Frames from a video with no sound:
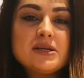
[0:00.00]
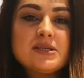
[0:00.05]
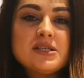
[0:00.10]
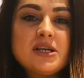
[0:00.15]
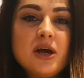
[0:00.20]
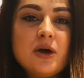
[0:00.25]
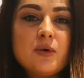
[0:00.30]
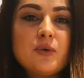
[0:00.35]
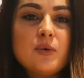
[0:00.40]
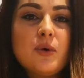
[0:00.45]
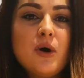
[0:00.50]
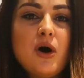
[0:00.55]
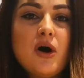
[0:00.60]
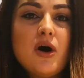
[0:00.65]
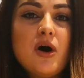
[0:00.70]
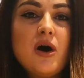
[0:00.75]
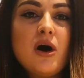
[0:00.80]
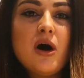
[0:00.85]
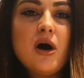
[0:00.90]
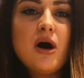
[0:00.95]
So
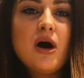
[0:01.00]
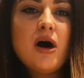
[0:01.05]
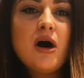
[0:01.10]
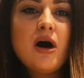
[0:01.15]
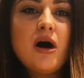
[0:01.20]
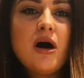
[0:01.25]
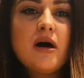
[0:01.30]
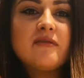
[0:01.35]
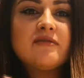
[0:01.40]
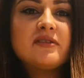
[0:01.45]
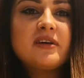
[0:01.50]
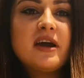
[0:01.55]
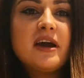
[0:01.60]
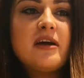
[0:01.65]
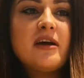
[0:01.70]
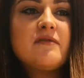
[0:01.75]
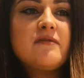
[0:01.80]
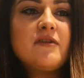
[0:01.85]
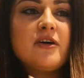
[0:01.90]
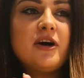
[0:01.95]
I've
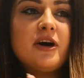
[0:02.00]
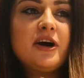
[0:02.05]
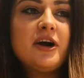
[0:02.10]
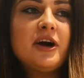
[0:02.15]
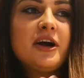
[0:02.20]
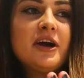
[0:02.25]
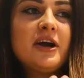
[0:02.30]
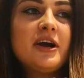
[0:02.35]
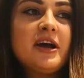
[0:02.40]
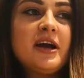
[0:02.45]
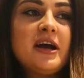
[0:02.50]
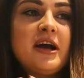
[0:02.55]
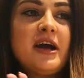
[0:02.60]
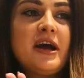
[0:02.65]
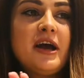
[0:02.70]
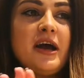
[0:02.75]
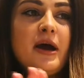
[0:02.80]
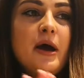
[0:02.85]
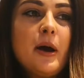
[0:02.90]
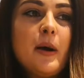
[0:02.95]
gave her,
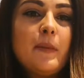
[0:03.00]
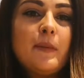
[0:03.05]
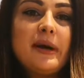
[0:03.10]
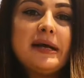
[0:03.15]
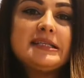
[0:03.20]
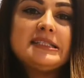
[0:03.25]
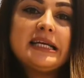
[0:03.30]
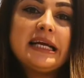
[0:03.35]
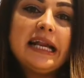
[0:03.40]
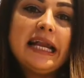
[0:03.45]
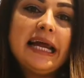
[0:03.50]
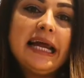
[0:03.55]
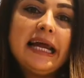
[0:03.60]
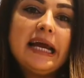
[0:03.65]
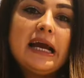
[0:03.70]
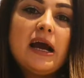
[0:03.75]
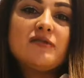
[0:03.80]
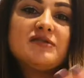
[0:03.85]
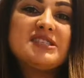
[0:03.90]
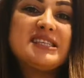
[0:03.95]

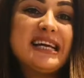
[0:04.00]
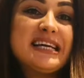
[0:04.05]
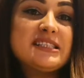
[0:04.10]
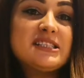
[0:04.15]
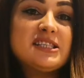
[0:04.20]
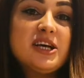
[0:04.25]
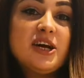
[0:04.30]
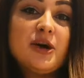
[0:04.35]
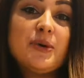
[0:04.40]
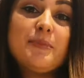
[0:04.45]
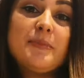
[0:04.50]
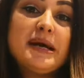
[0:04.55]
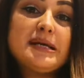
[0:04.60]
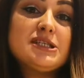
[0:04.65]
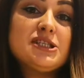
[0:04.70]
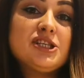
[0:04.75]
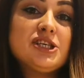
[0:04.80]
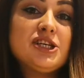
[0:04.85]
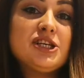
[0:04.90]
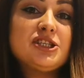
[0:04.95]
basically I've sent her a
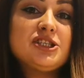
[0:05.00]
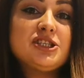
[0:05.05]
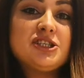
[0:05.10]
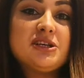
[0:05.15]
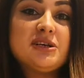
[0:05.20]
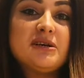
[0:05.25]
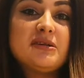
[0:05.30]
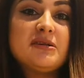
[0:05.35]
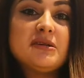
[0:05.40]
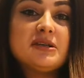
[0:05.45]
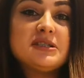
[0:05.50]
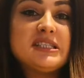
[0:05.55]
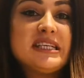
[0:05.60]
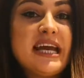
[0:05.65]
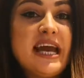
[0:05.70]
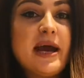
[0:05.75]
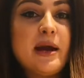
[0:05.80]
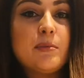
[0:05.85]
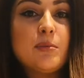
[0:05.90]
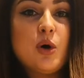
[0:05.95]
message,
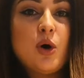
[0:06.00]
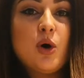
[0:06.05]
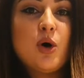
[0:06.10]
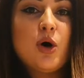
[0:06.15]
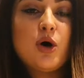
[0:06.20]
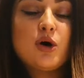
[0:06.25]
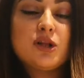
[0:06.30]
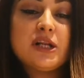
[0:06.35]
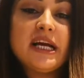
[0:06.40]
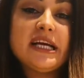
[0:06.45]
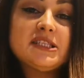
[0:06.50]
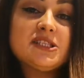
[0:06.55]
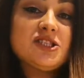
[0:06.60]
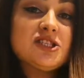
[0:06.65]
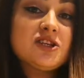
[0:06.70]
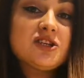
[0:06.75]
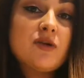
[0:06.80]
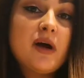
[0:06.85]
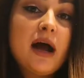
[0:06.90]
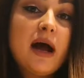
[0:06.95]
DM on
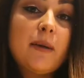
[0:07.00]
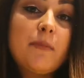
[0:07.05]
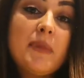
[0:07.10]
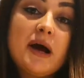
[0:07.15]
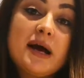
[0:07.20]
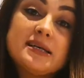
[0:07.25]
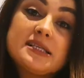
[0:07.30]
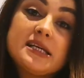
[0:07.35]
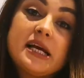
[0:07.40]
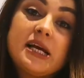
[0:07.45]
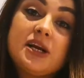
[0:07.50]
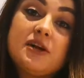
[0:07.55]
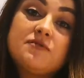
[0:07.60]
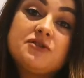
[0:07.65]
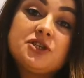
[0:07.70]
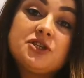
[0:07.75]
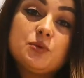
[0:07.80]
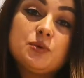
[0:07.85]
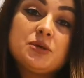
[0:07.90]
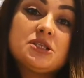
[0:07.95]
Instagram, asking
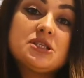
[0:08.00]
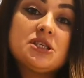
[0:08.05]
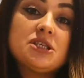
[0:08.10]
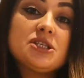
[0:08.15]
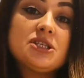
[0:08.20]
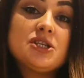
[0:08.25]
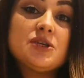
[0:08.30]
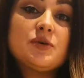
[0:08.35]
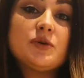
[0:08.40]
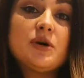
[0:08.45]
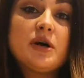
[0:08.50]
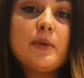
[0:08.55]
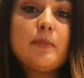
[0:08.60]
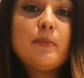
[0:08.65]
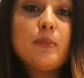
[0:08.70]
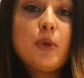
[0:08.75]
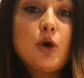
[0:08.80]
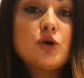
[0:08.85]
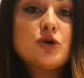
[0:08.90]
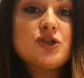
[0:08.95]
if she wants to do a
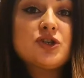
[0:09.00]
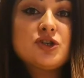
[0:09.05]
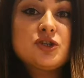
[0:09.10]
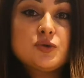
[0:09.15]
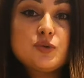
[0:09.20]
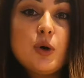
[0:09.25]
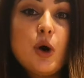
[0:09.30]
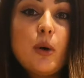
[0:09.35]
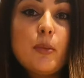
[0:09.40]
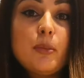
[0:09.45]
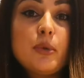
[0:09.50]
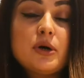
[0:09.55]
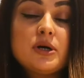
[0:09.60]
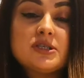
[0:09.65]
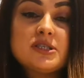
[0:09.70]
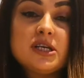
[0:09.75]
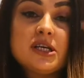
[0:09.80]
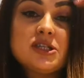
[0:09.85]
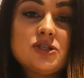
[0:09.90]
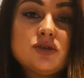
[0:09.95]
box swap,
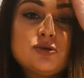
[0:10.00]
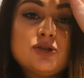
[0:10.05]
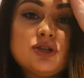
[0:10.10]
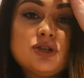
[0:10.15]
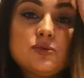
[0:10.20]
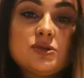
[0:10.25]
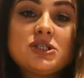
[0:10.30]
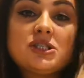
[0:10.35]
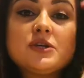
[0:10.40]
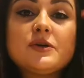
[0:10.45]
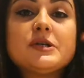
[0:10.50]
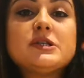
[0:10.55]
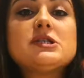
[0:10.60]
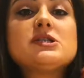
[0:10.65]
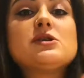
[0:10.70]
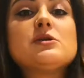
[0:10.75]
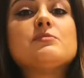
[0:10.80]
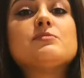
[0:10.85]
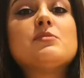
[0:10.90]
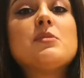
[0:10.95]
because I saw she was doing
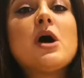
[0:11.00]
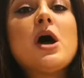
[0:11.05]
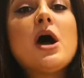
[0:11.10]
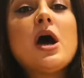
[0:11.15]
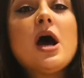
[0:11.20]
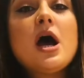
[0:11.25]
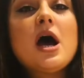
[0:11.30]
some